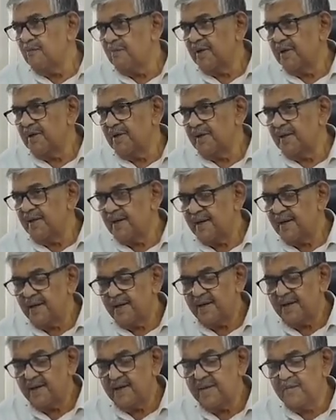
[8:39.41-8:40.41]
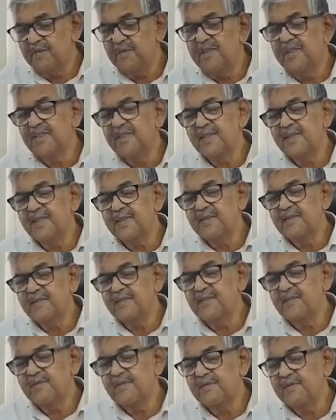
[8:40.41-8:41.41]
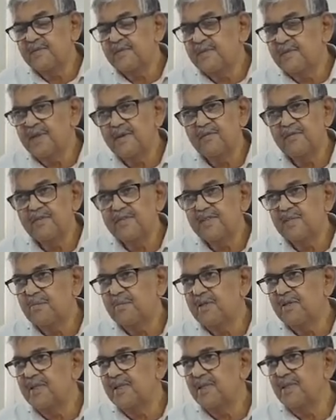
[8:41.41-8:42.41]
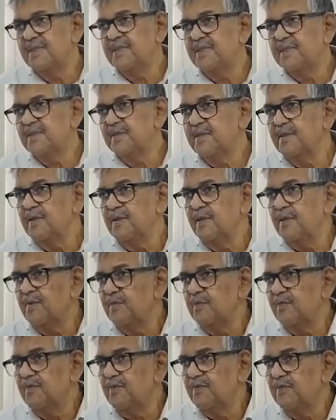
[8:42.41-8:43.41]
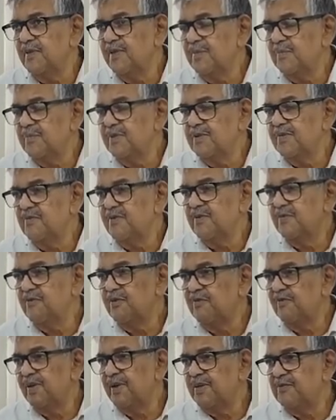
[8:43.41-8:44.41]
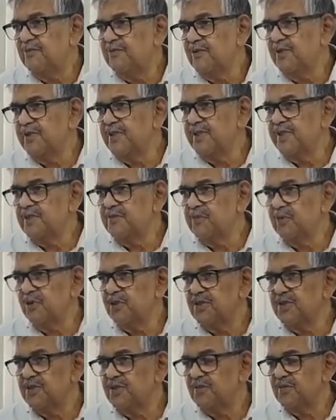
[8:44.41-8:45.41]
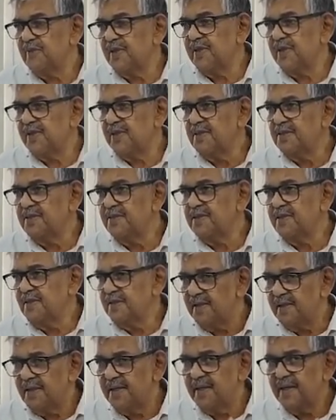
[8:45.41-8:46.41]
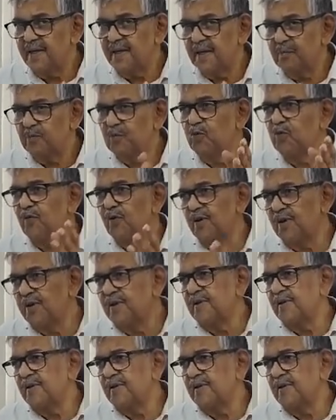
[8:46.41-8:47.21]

But immediately they will submit a list. We will wait for the response of that list and move on.